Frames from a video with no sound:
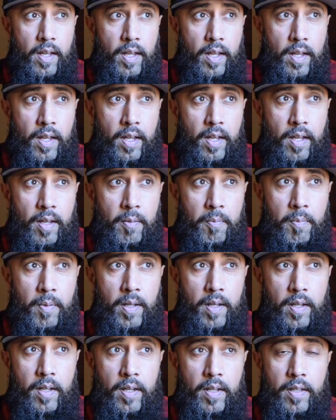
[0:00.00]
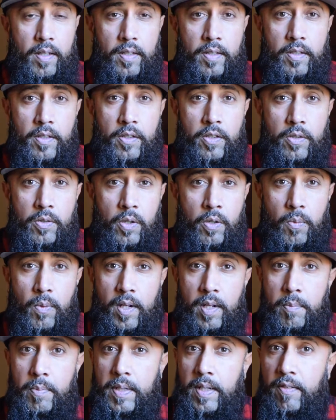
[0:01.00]
Um, you don't
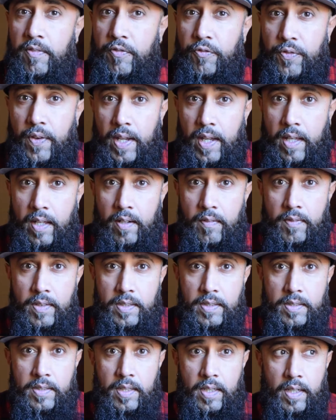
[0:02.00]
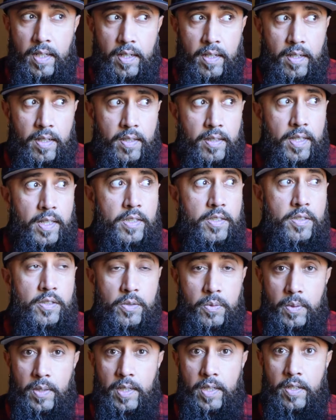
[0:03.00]
want to be a fan of this thing that's
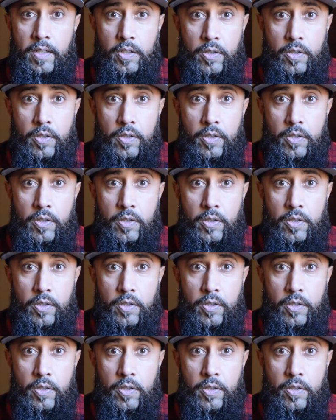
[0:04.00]
doing it.